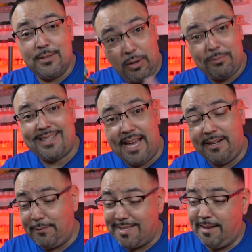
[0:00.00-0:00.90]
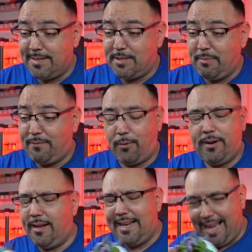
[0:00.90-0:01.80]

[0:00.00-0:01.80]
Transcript: So he was kind enough to sell this to me for an